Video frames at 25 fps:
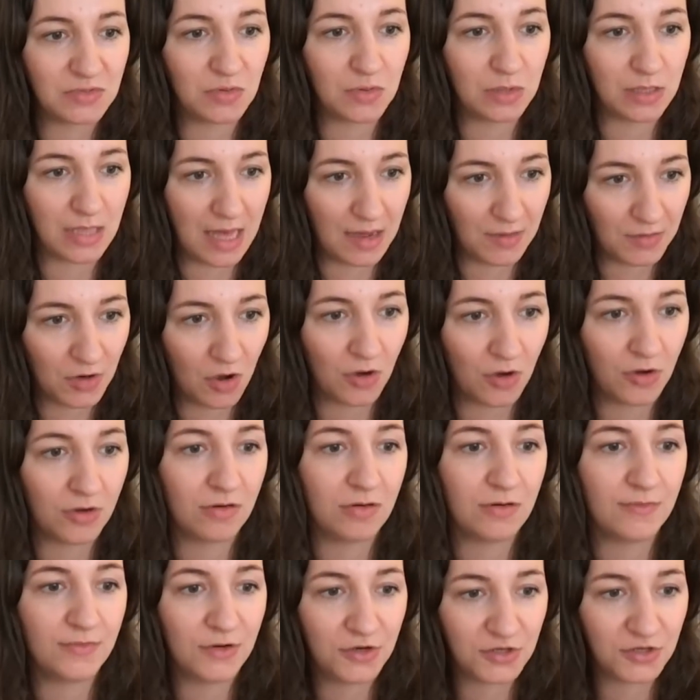allow and
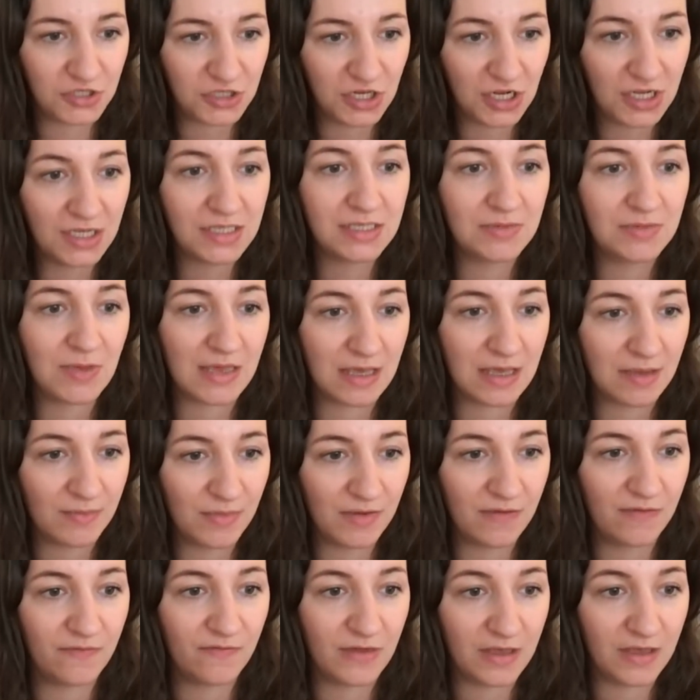honour emotions. We can
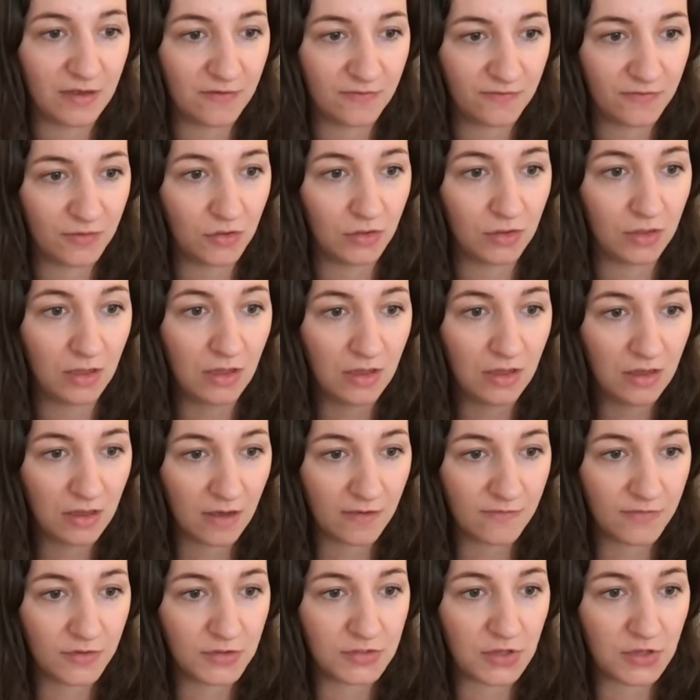be fearful
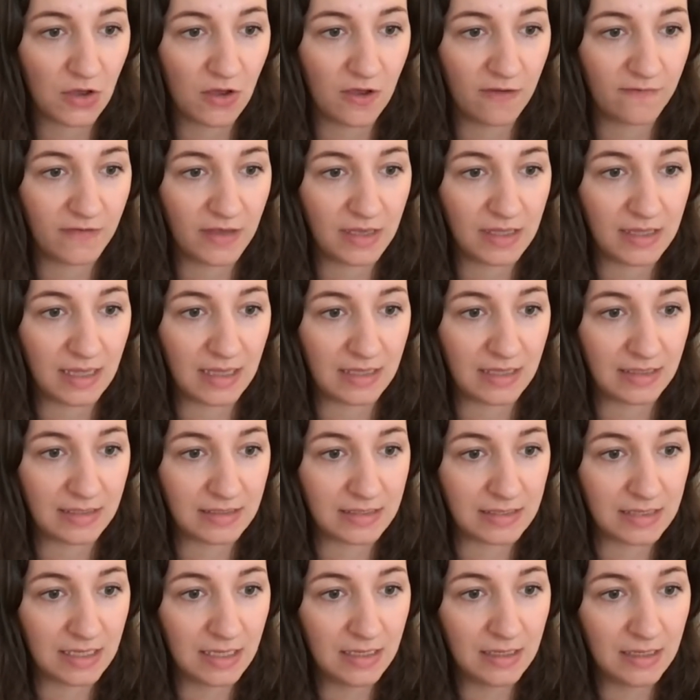of those hurt
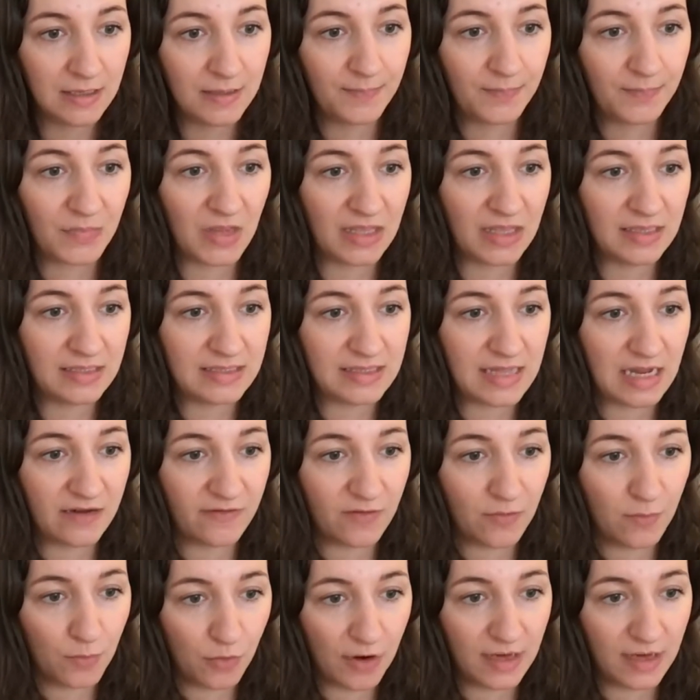feelings instead
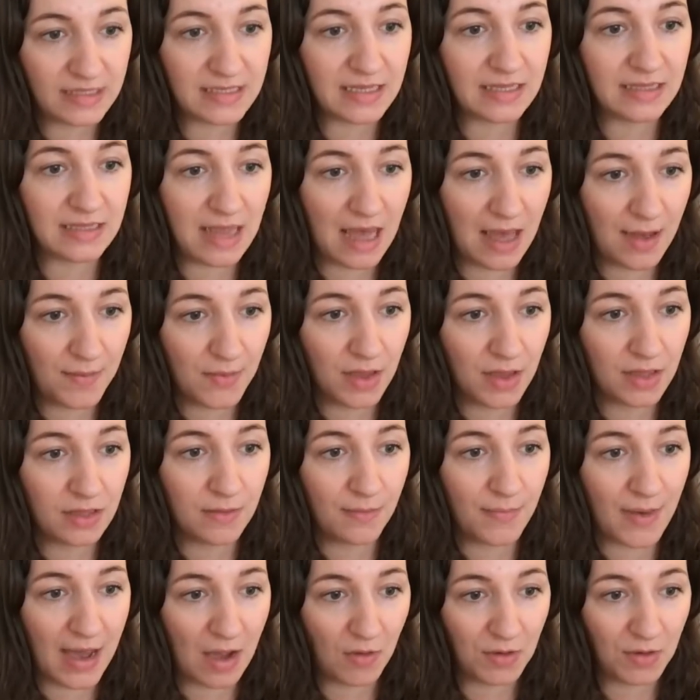of embracing them and
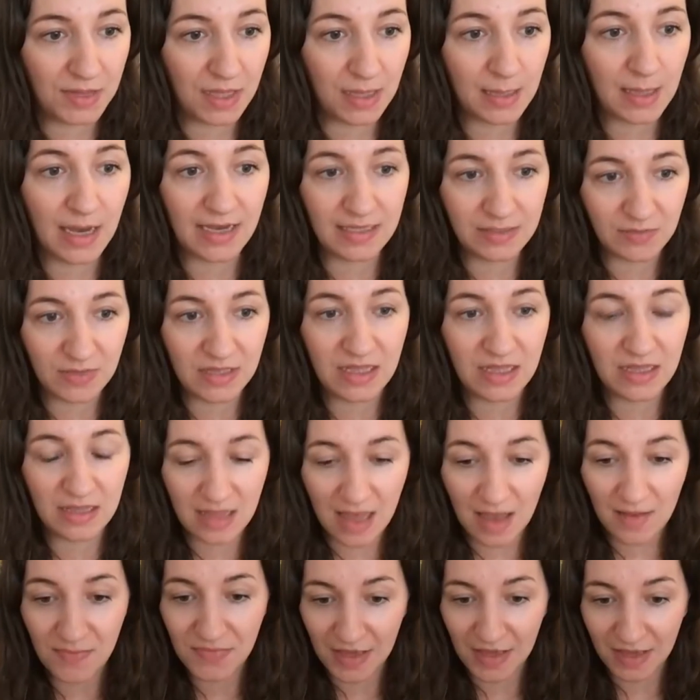the power that lies within
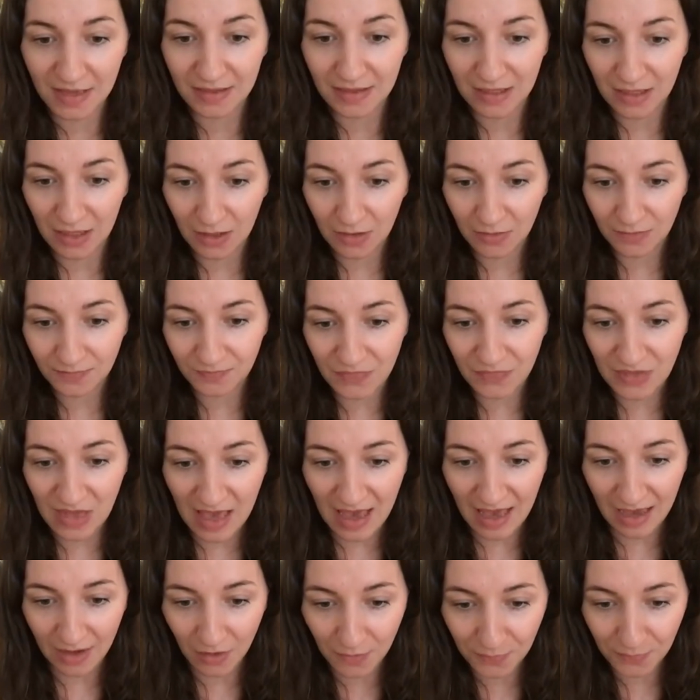them. Thank you.
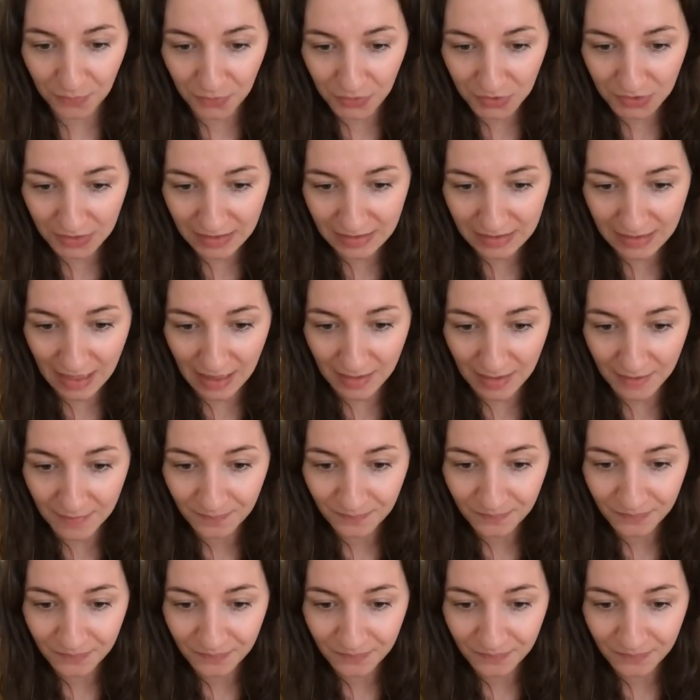Yeah, completely.